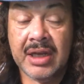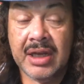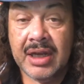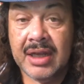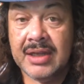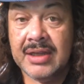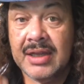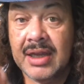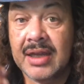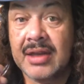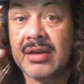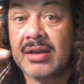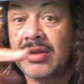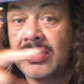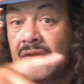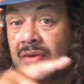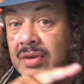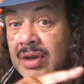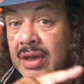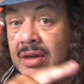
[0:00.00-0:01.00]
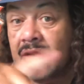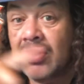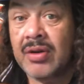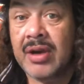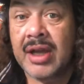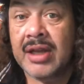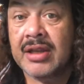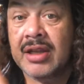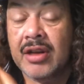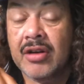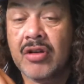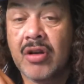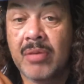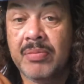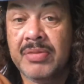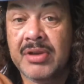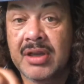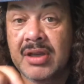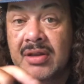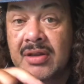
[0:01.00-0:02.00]
and then you can go ahead and
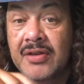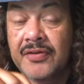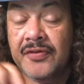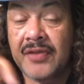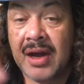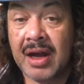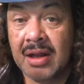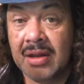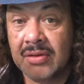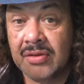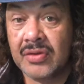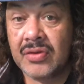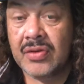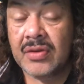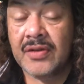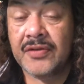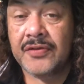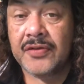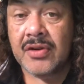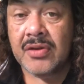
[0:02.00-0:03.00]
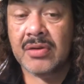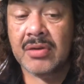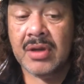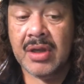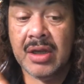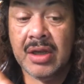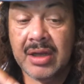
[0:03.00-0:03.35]
copy the file to the phone